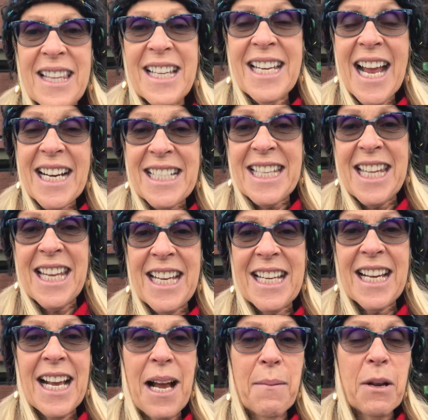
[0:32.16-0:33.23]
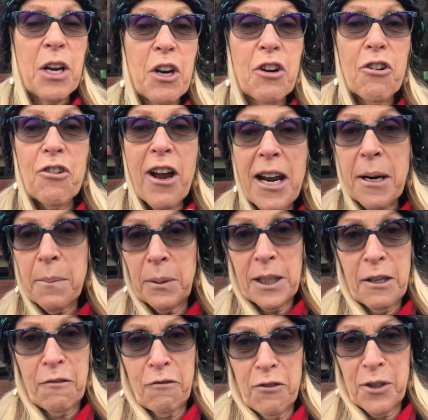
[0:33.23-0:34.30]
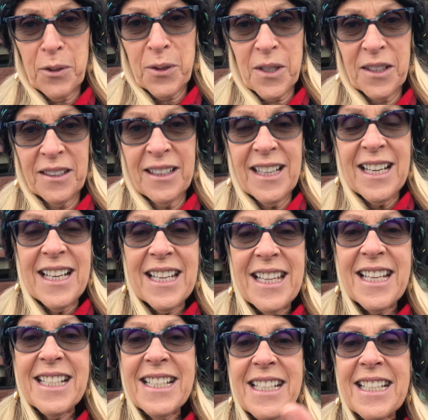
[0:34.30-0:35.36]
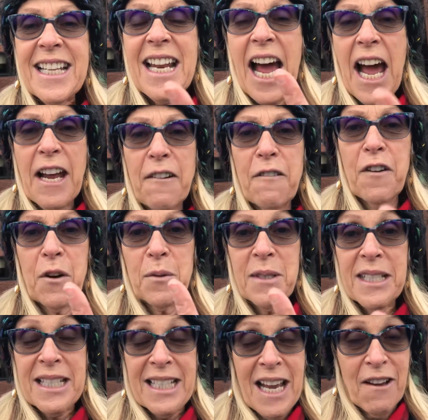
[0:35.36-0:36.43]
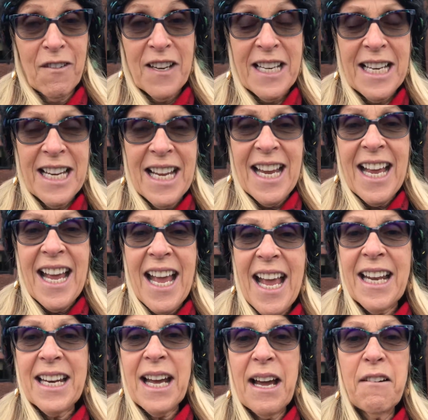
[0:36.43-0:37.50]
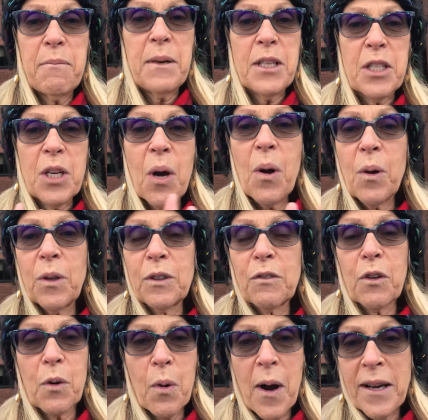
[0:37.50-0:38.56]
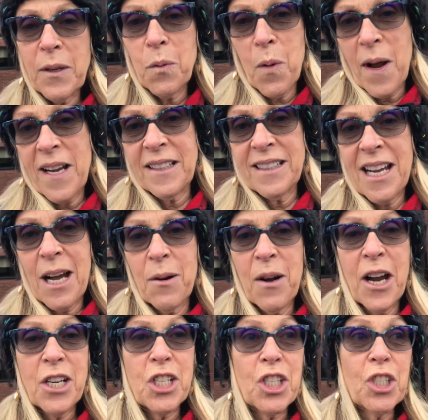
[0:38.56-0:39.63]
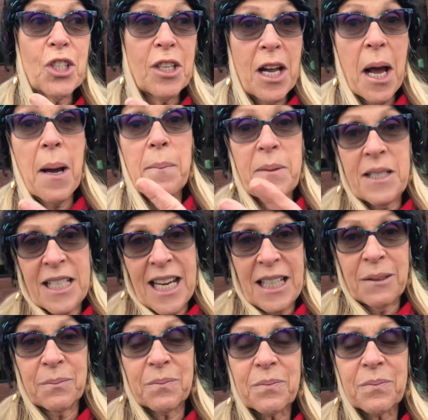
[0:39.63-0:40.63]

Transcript: The next thing, I'm incredibly frugal. This is an iPhone 7, and I've been told for quite a while now I should update.